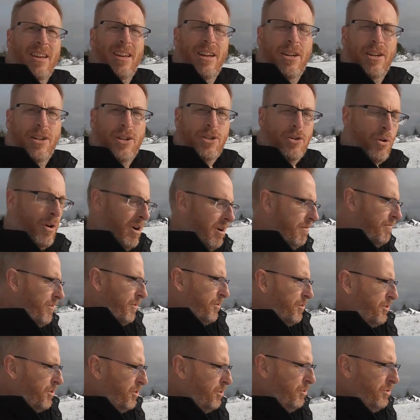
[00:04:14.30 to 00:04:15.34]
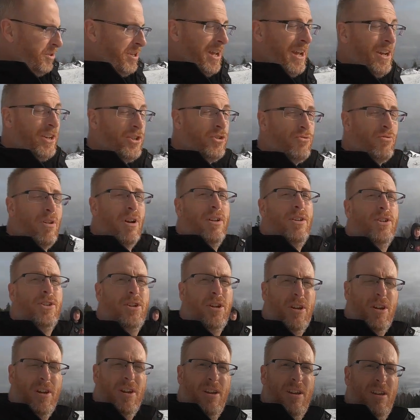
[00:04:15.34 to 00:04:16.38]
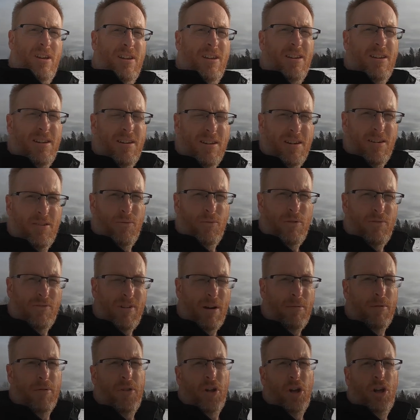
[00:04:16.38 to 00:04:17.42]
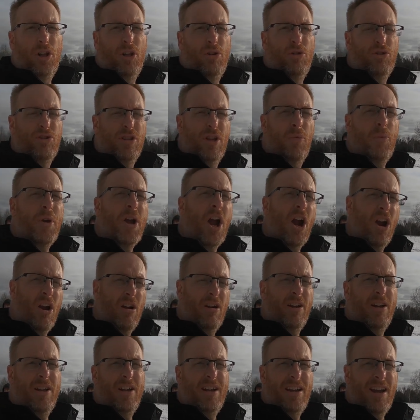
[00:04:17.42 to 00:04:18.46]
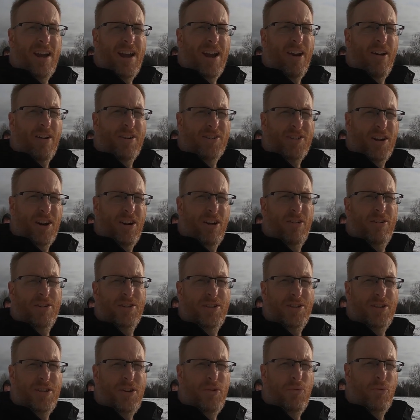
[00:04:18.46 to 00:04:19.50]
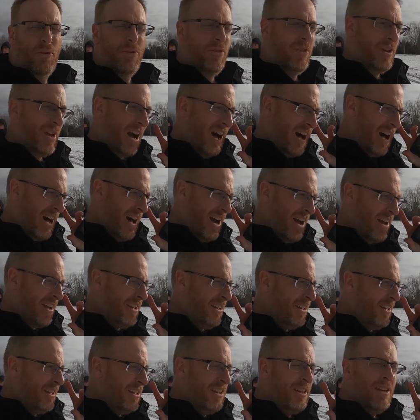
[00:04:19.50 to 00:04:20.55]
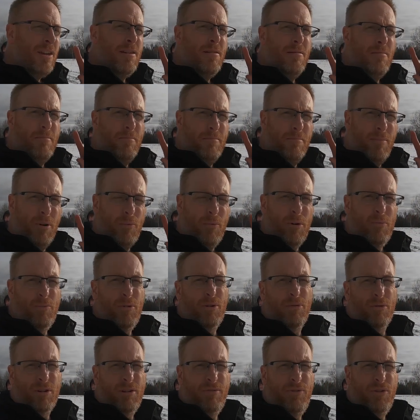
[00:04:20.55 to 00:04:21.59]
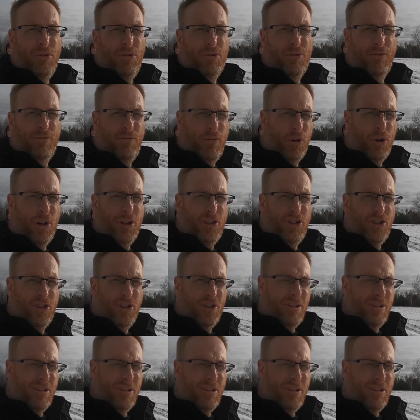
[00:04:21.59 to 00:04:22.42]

So of those two test runs, we've come to the conclusion that we are getting air. It's hard to see with the eye. But when we reviewed the footage,